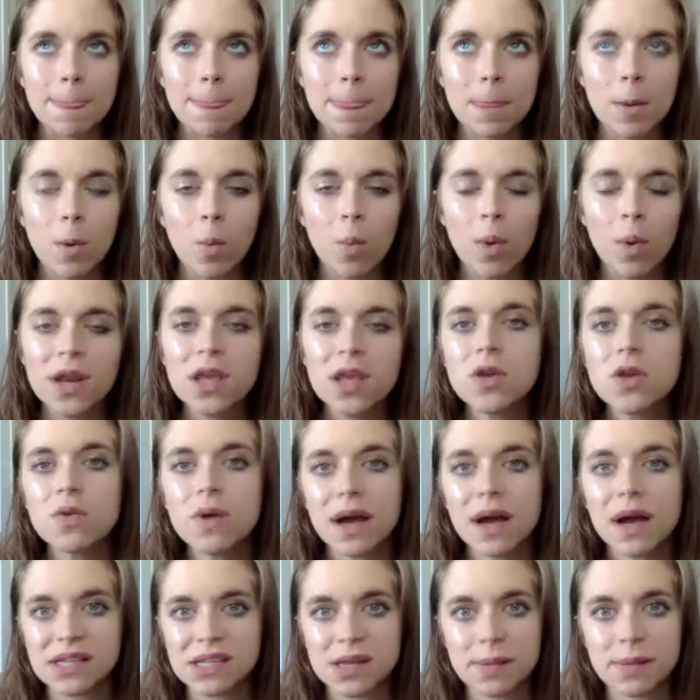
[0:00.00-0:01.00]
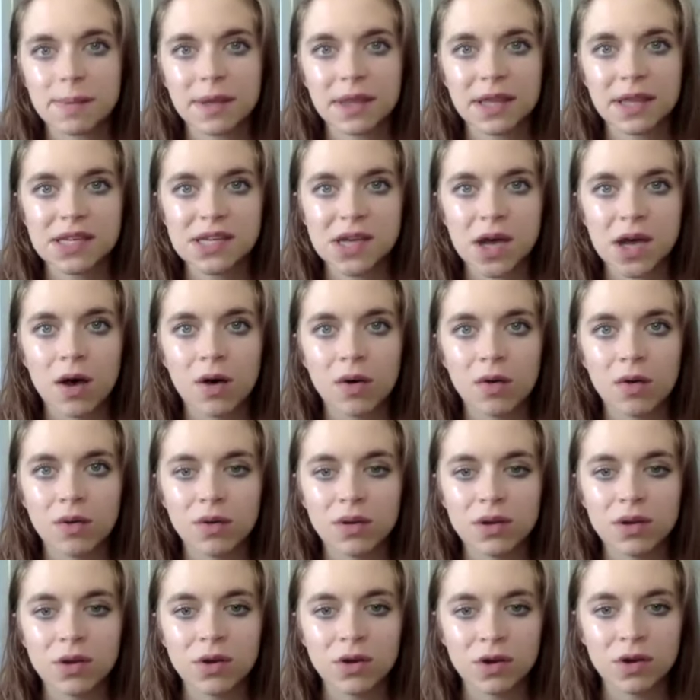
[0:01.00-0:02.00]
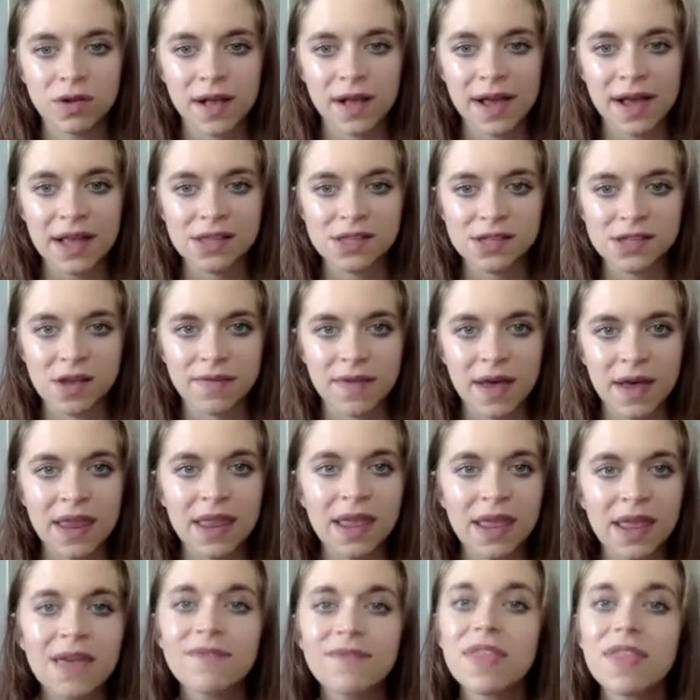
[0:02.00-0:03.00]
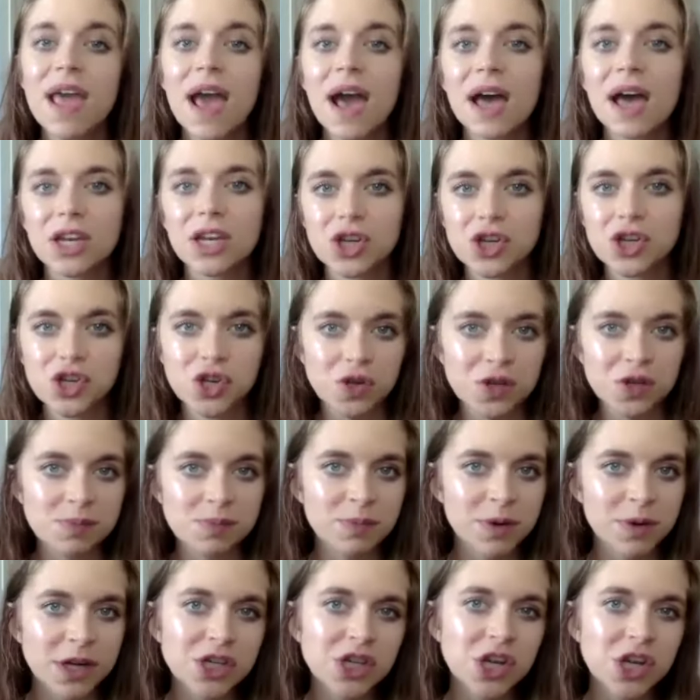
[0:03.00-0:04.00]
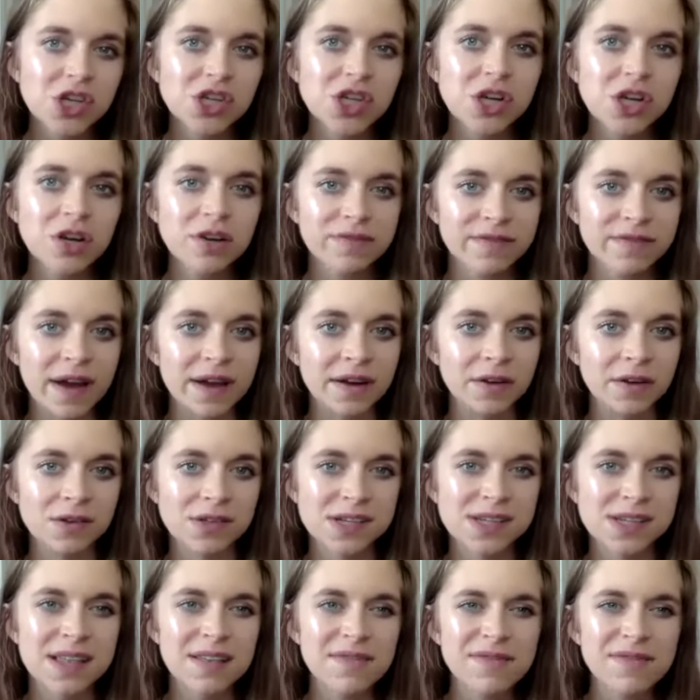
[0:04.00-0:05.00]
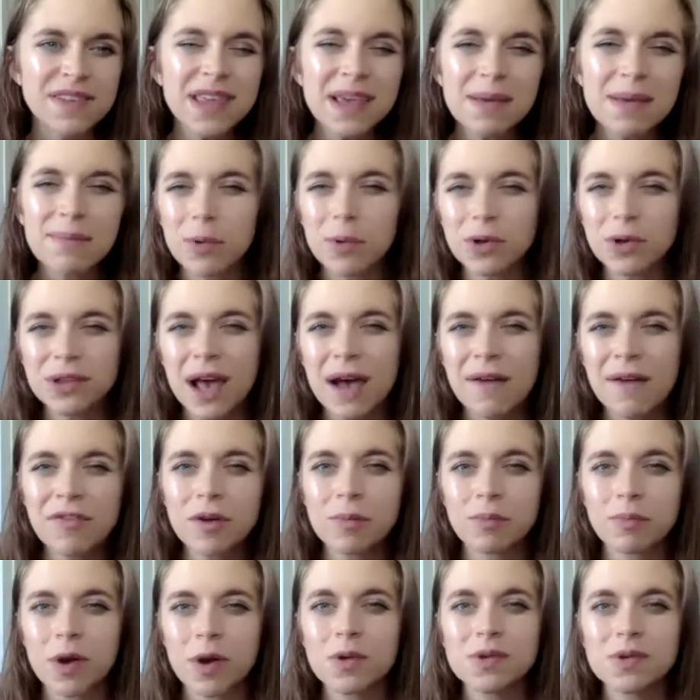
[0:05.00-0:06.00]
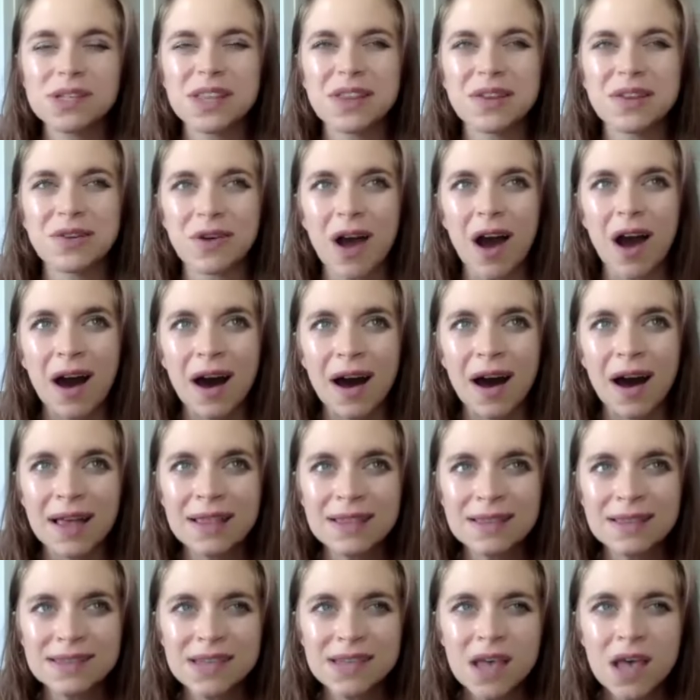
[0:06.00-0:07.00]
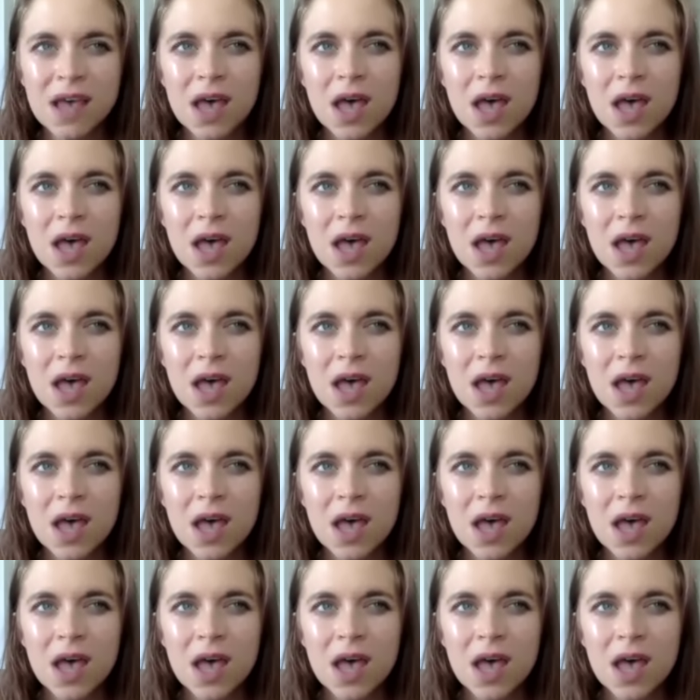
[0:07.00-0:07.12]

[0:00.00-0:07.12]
What do you guys typically tell your clients on that? Like if they had to choose prejudging or finals, because I feel like both have their pros and their cons,